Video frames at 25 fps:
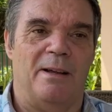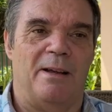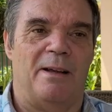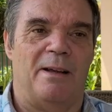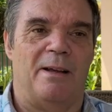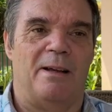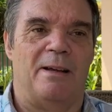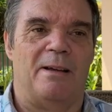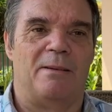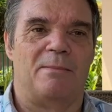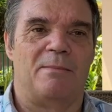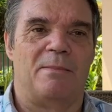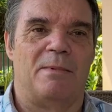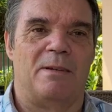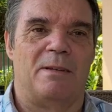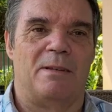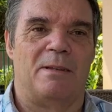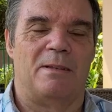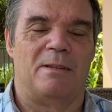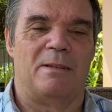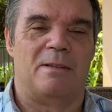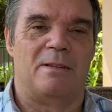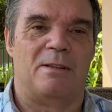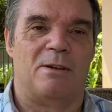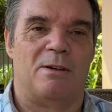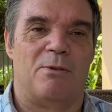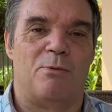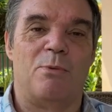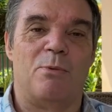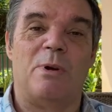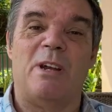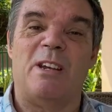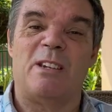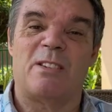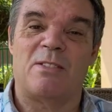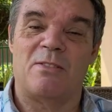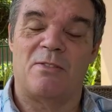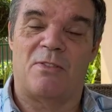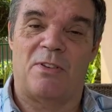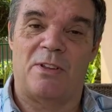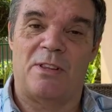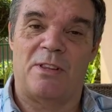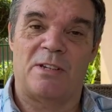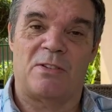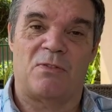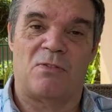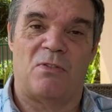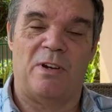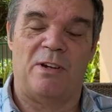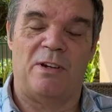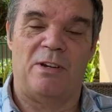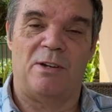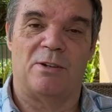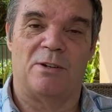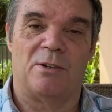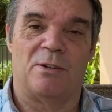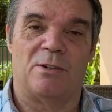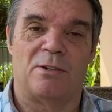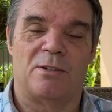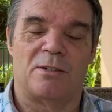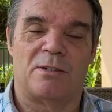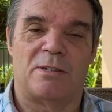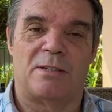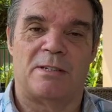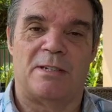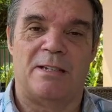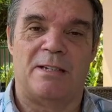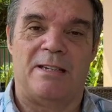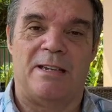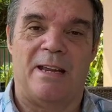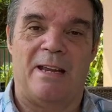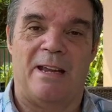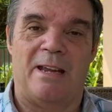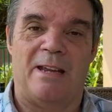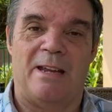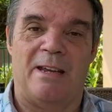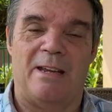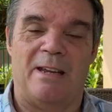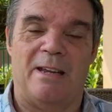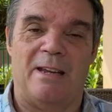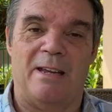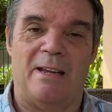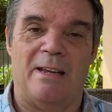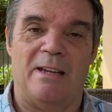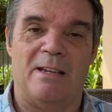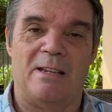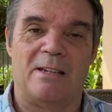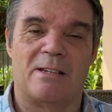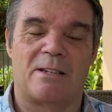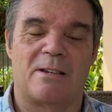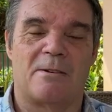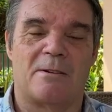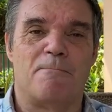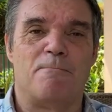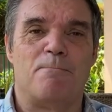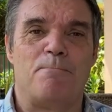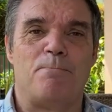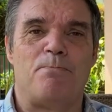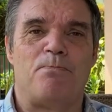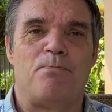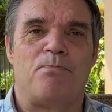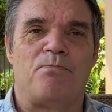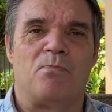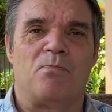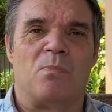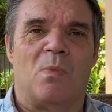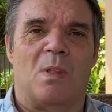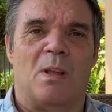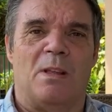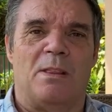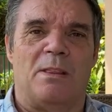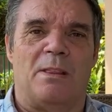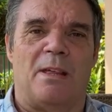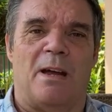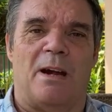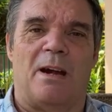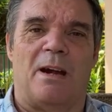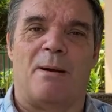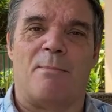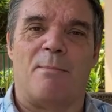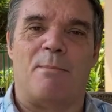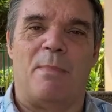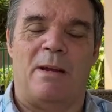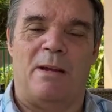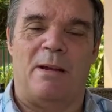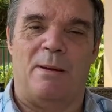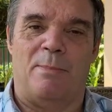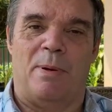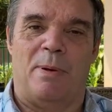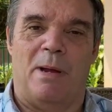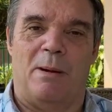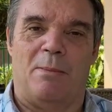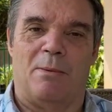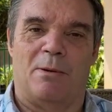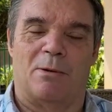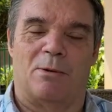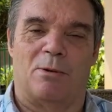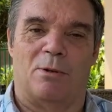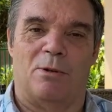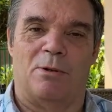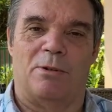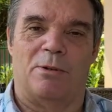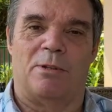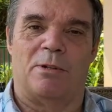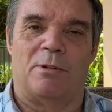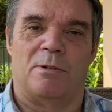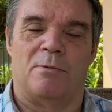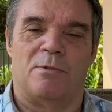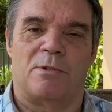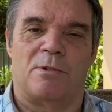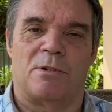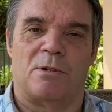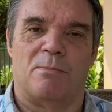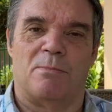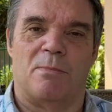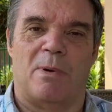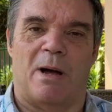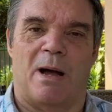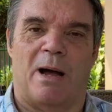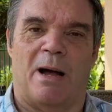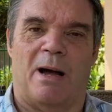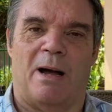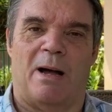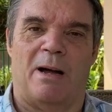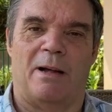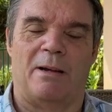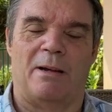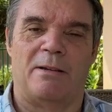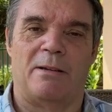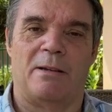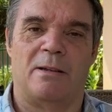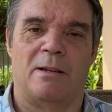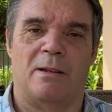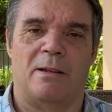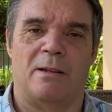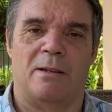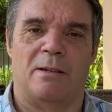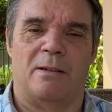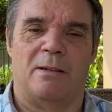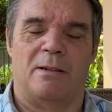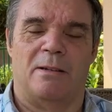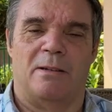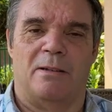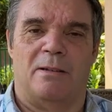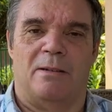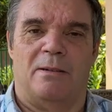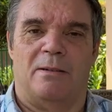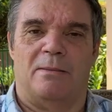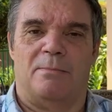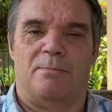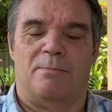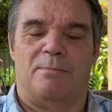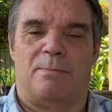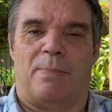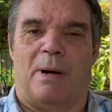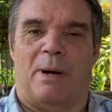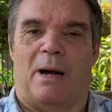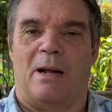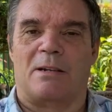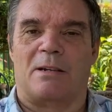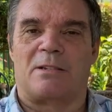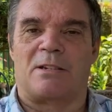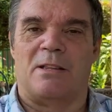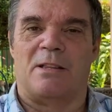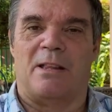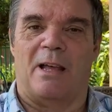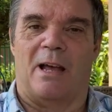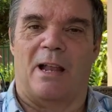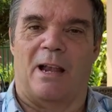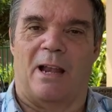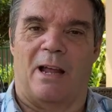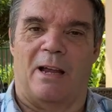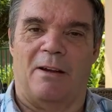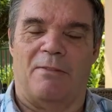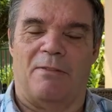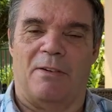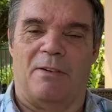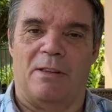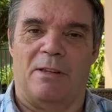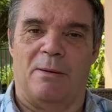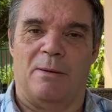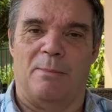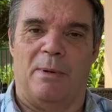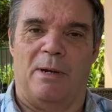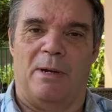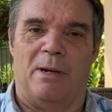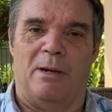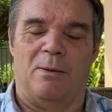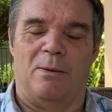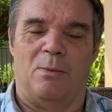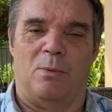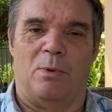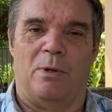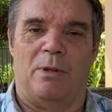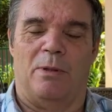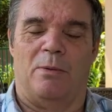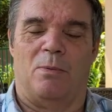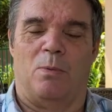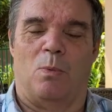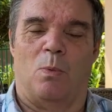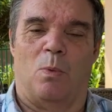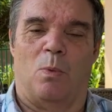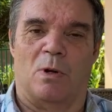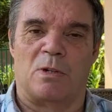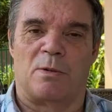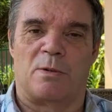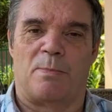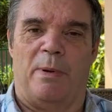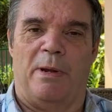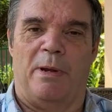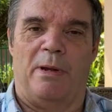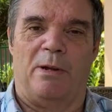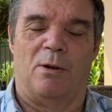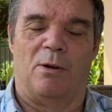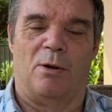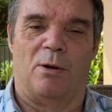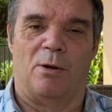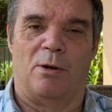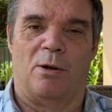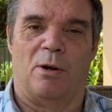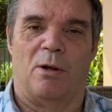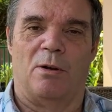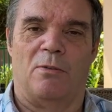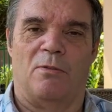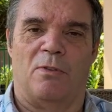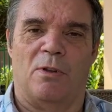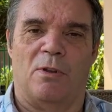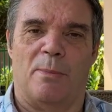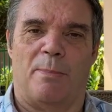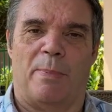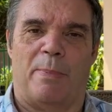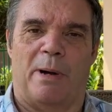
The reason for this video today is there are many people going through some hard parts of their life at the minute with what's been going on for the